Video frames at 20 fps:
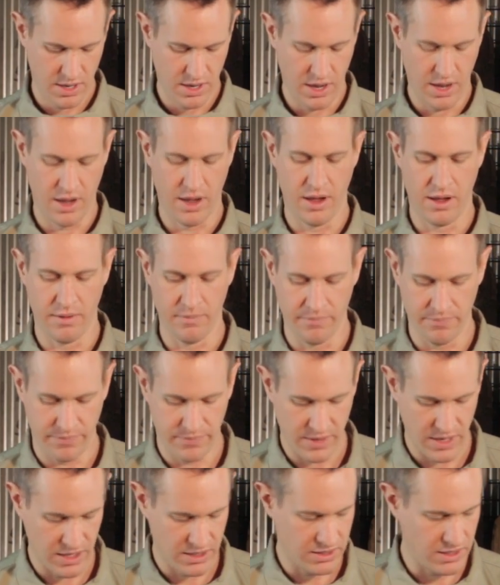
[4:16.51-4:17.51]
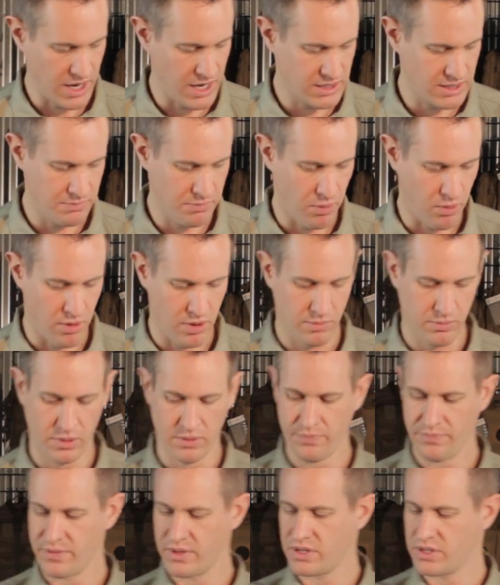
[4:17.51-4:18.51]
It's nice and
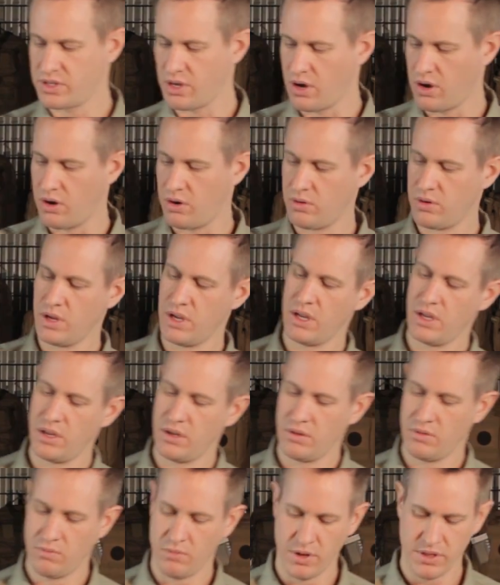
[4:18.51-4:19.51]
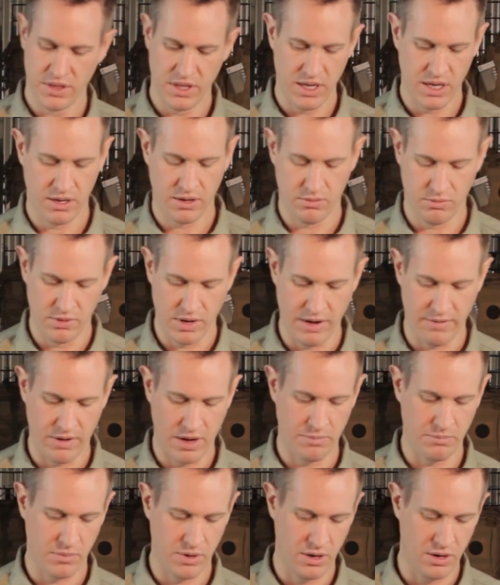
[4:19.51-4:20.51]
portable. So one thing, whenever
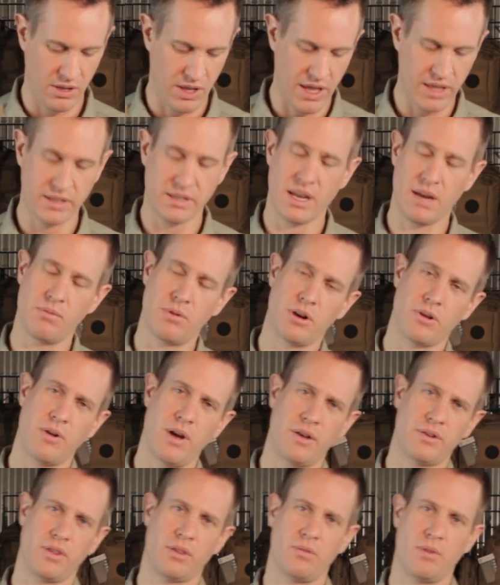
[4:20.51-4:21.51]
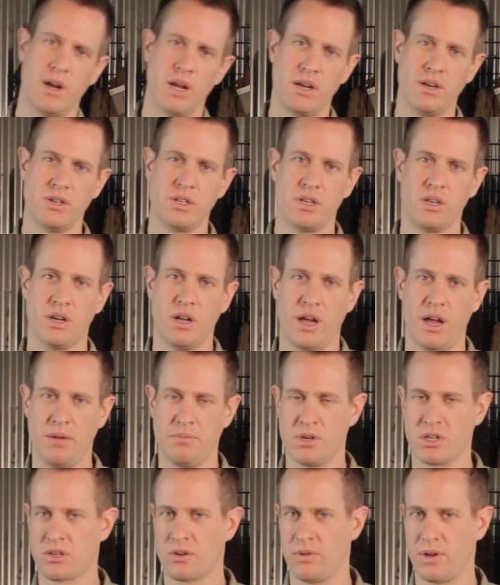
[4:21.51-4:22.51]
I'm, a lot of the time when I go out to the range,
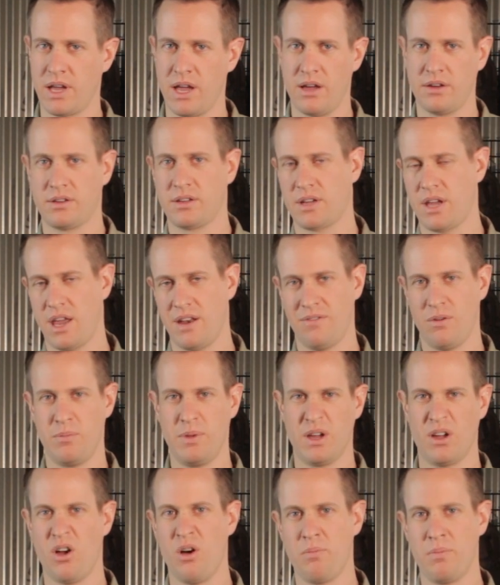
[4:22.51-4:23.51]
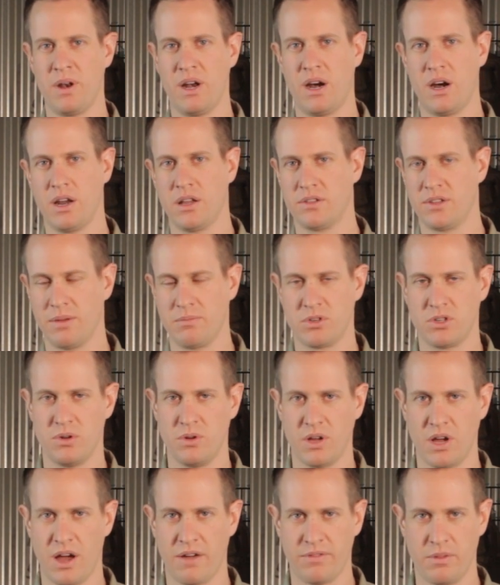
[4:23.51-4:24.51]
I'm just going out to kind of a big open area and I'm
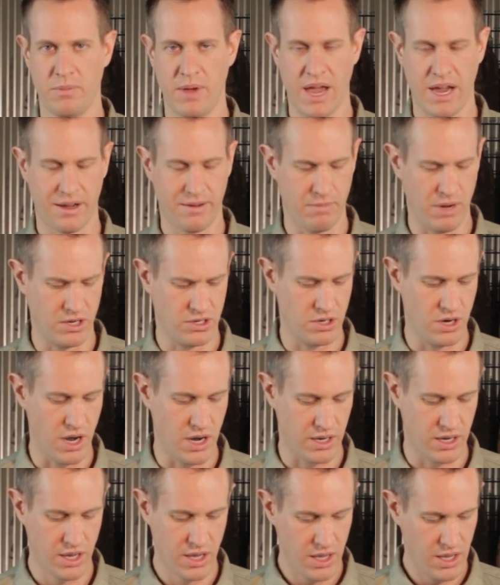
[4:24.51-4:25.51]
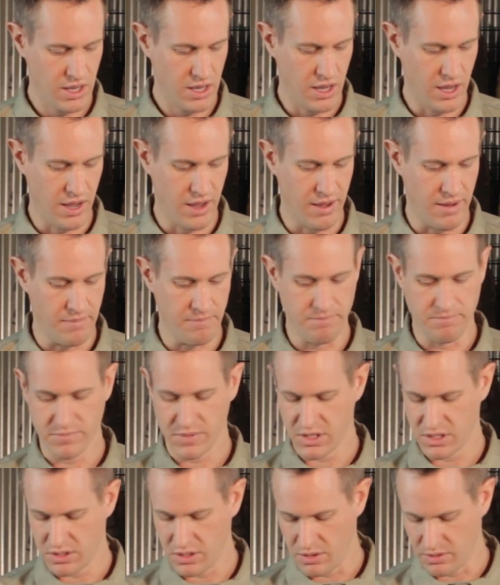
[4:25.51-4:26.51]
shooting off the back of my truck.
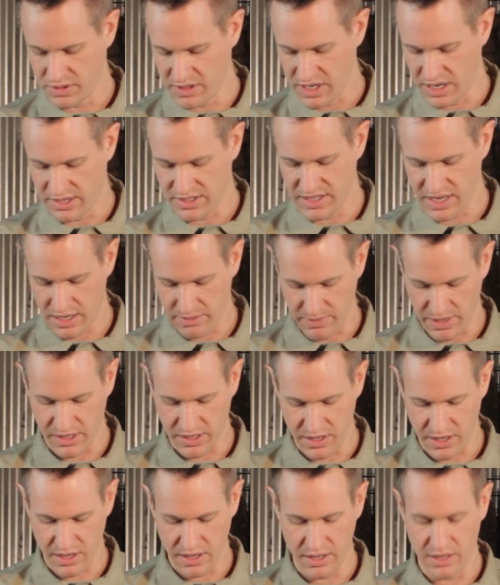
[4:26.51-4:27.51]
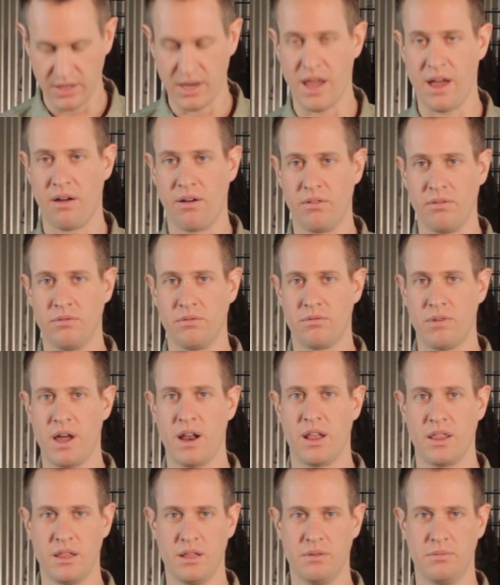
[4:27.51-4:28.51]
So instead of setting my gun down
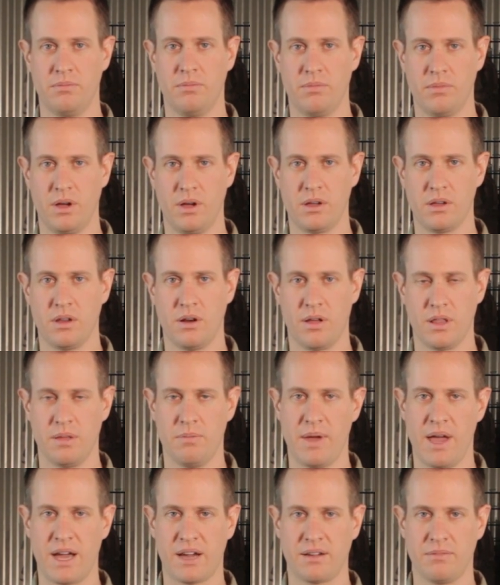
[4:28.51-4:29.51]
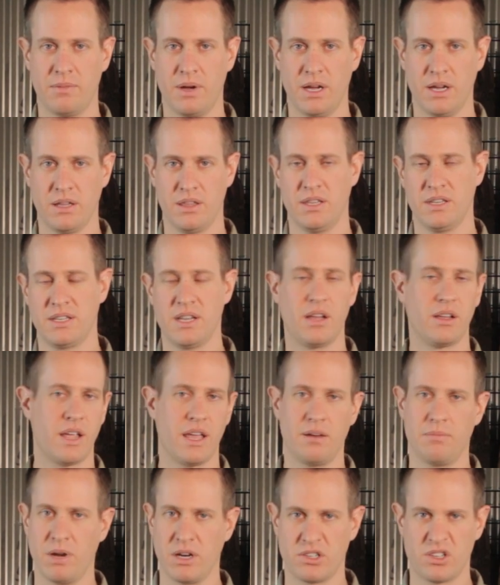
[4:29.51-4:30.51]
right on the on the back of the
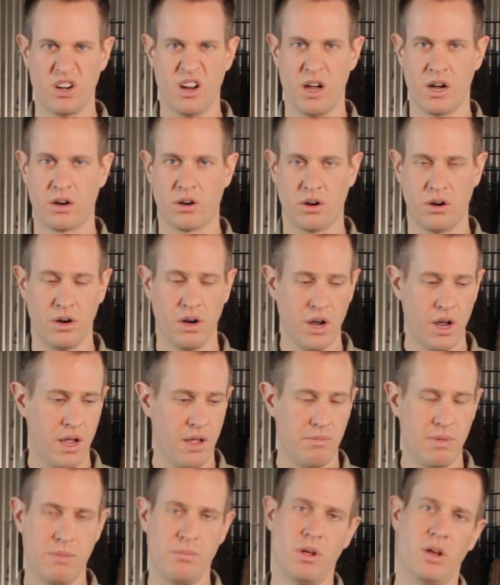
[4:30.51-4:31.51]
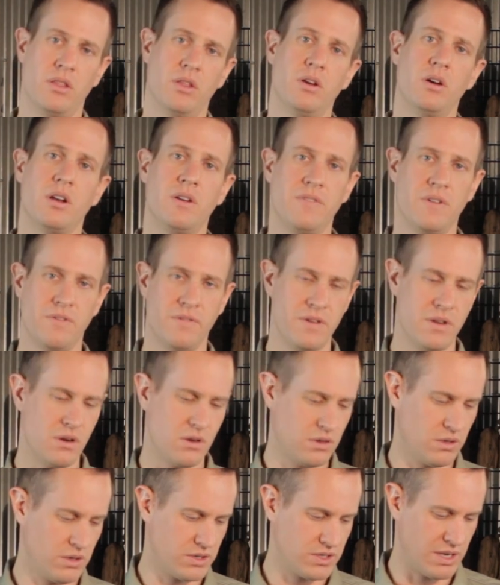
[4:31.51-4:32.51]
tailgate of my truck, or maybe on the hood of your
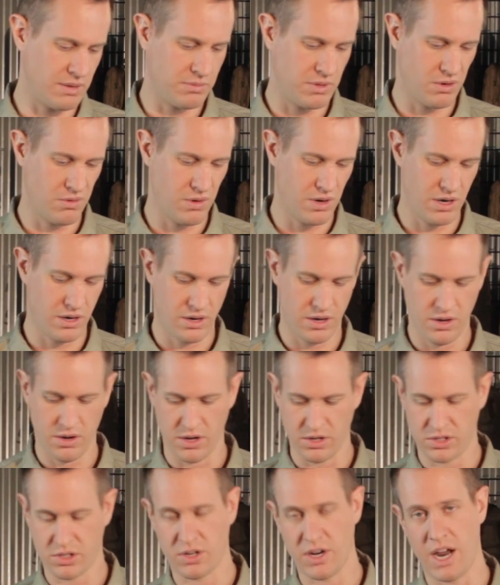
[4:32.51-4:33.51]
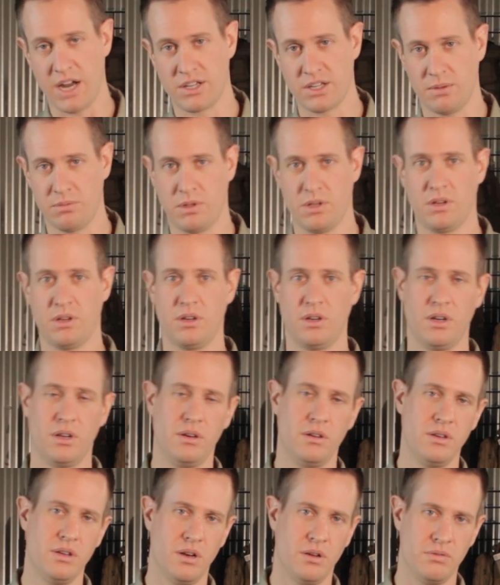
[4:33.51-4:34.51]
vehicle or something where you could scratch up the
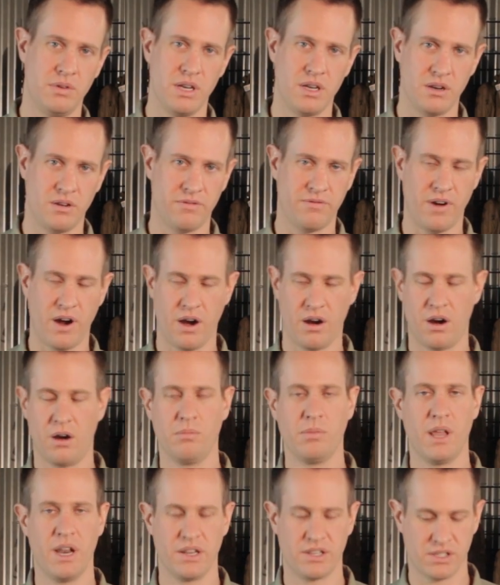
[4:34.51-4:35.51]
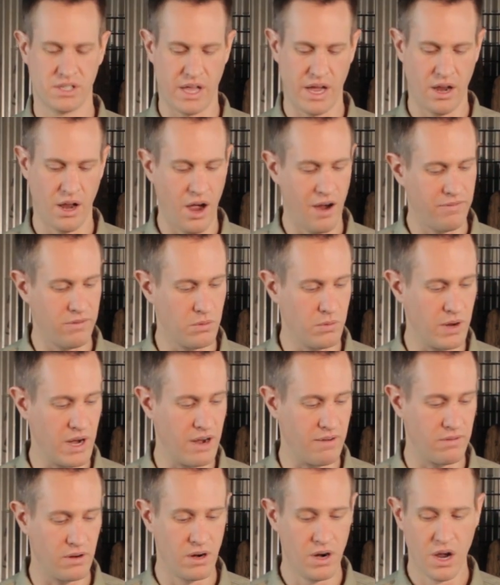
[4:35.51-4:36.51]
hood, ding your firearm, let it slide off or
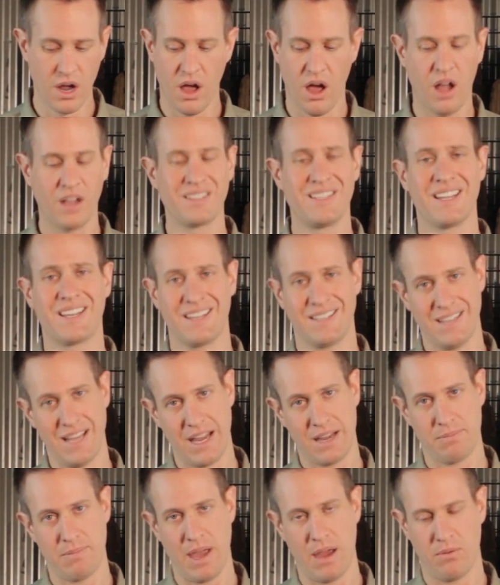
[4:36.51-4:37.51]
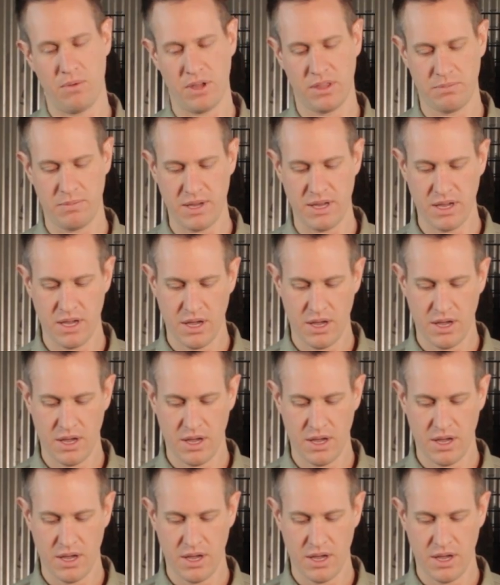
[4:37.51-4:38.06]
whatever, I'll take a TekMat with me.